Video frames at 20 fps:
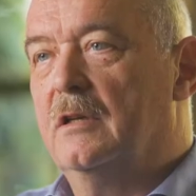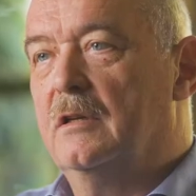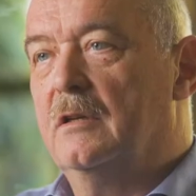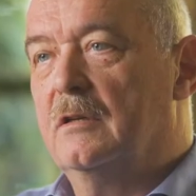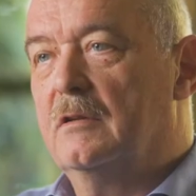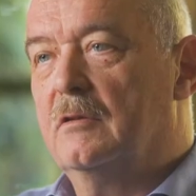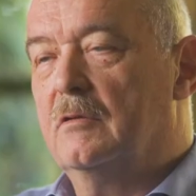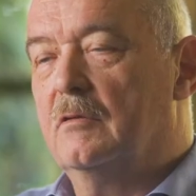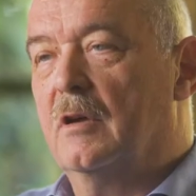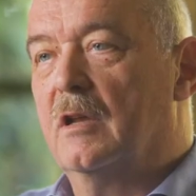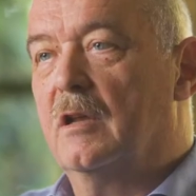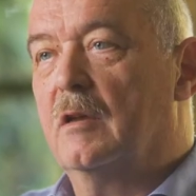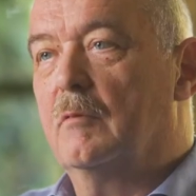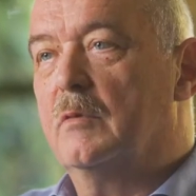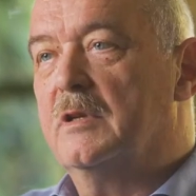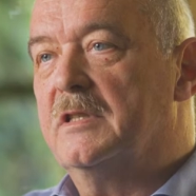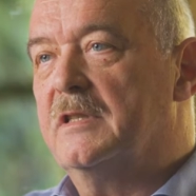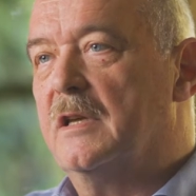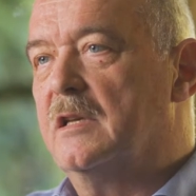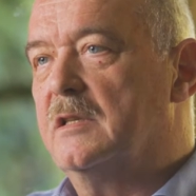and together
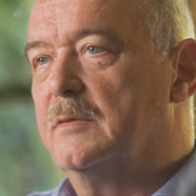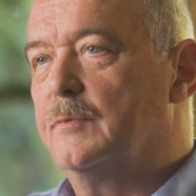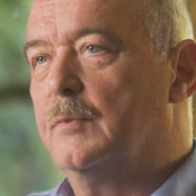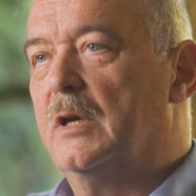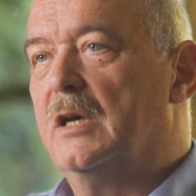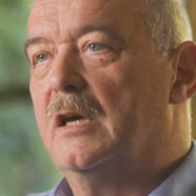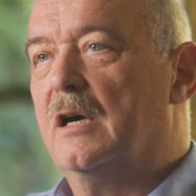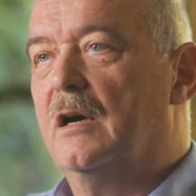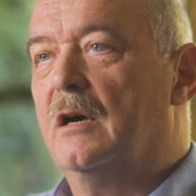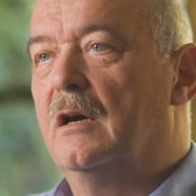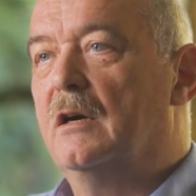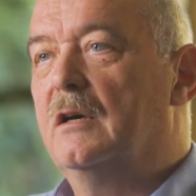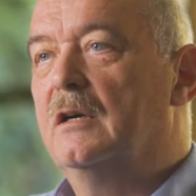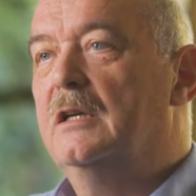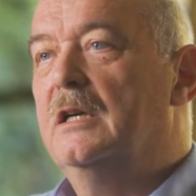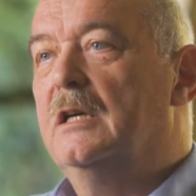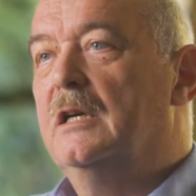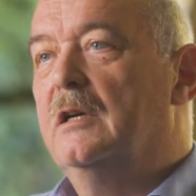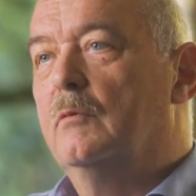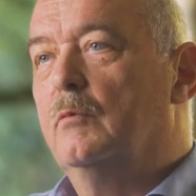with S P R,
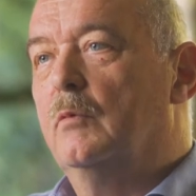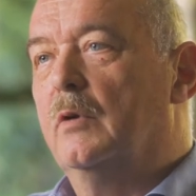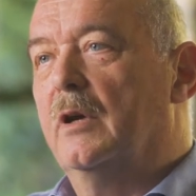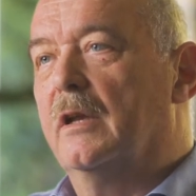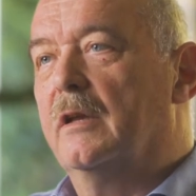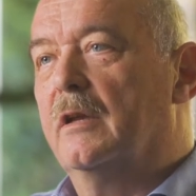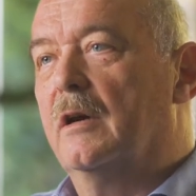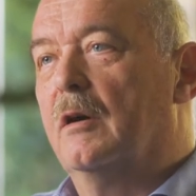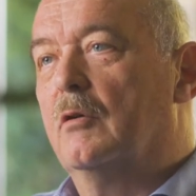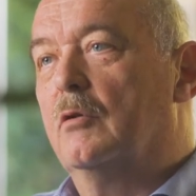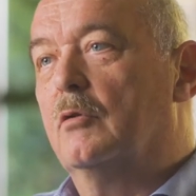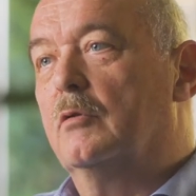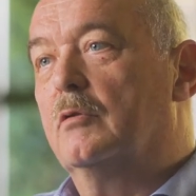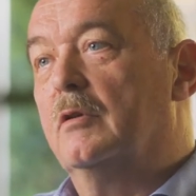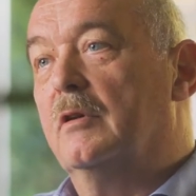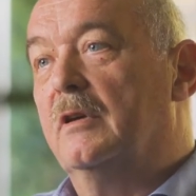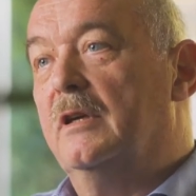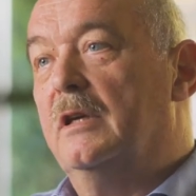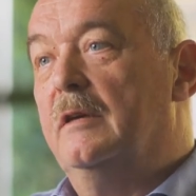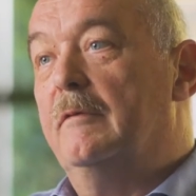we are now
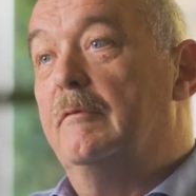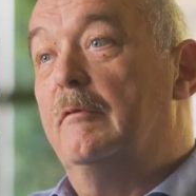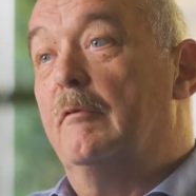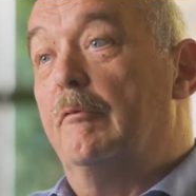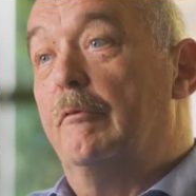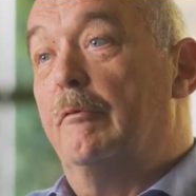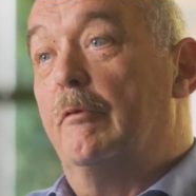looking even